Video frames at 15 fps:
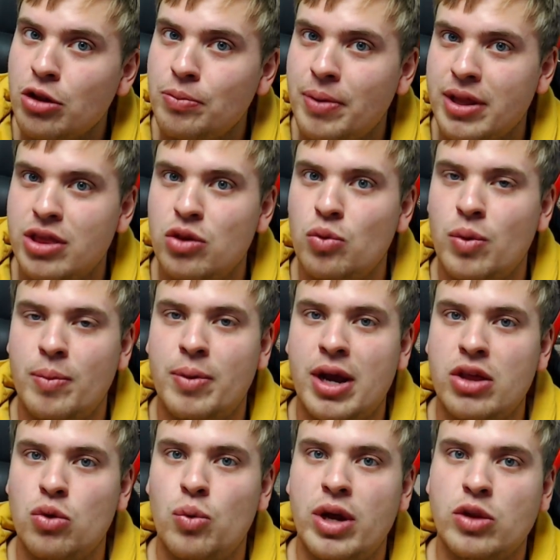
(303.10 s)
but the, by
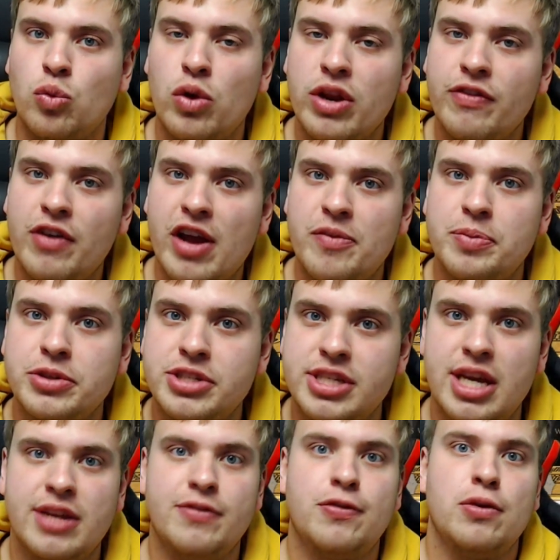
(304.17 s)
the way
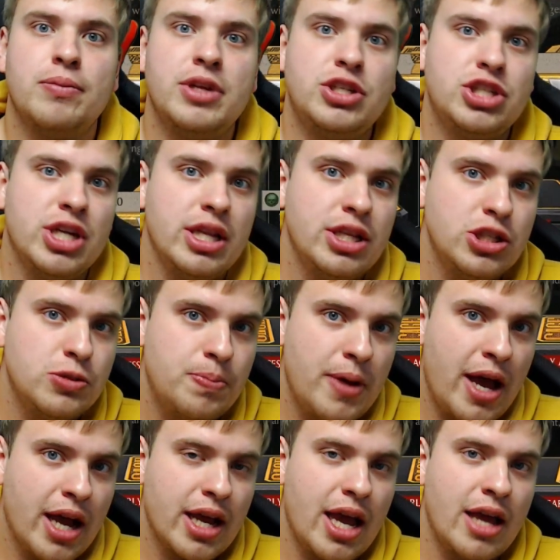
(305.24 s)
25% from the challenge
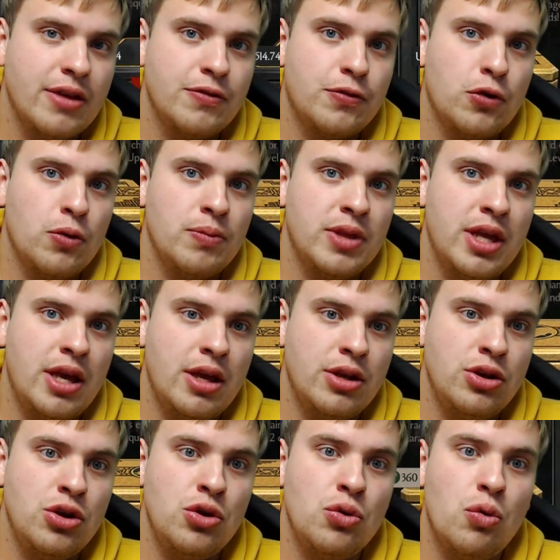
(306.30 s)
pack and from the
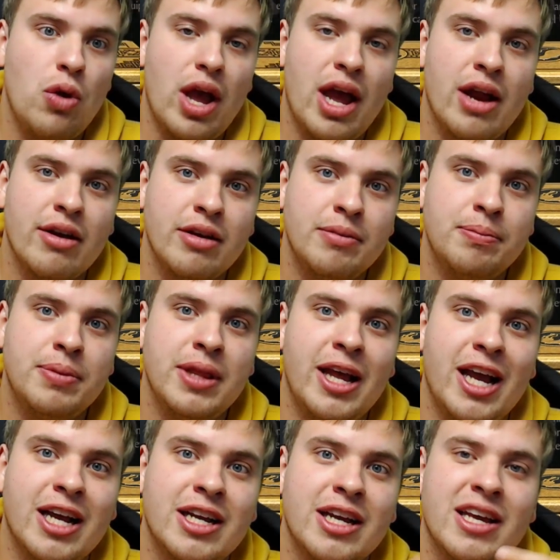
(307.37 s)
new Erron
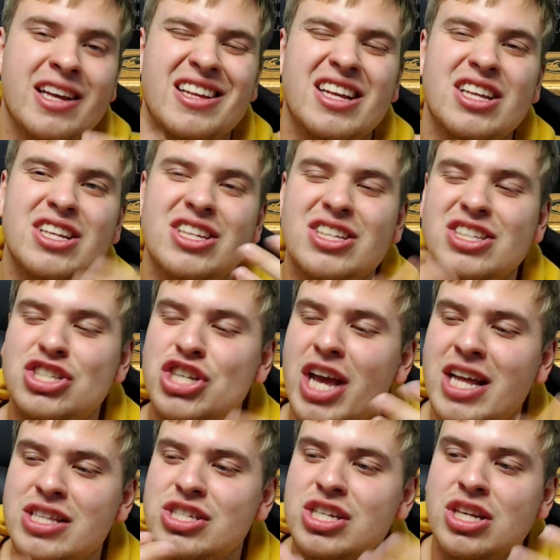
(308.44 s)
Black
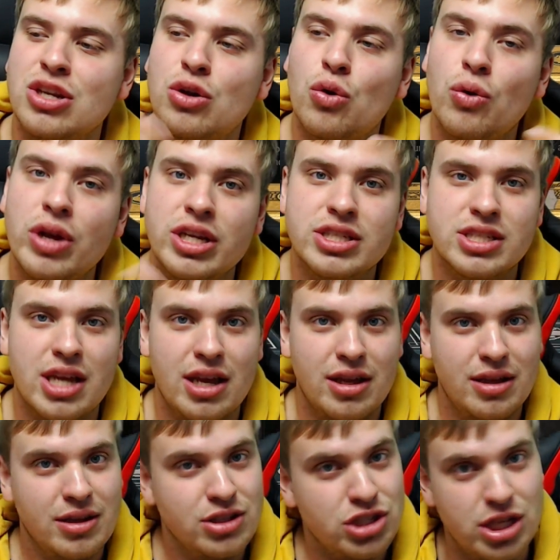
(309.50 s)
chance increased
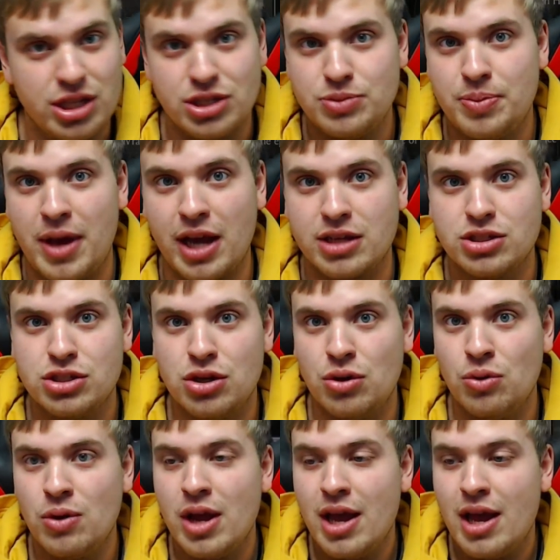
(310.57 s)
challenge pack. So